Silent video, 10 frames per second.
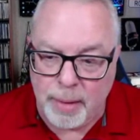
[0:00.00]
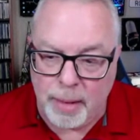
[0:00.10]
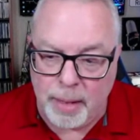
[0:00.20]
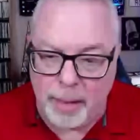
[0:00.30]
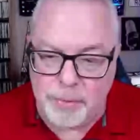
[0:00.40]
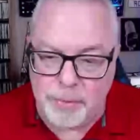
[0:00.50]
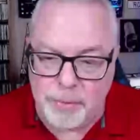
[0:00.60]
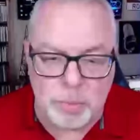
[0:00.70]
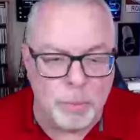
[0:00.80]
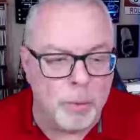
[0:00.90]
Uh,
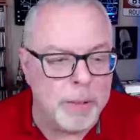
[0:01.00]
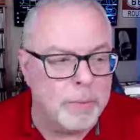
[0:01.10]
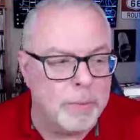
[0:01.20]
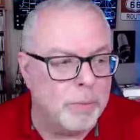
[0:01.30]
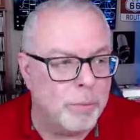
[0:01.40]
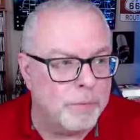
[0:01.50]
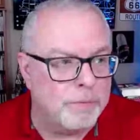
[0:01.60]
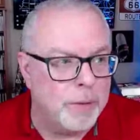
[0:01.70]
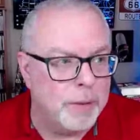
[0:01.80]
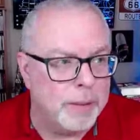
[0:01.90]
this morning, we're
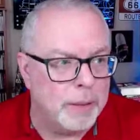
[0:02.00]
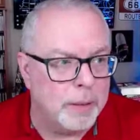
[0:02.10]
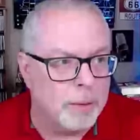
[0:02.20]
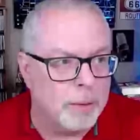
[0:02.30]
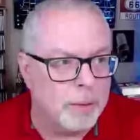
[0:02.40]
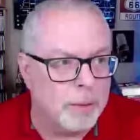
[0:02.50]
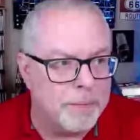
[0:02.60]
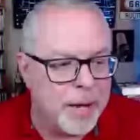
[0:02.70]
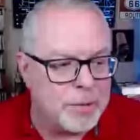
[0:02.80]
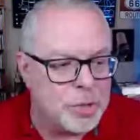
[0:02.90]
feeling a little bit of that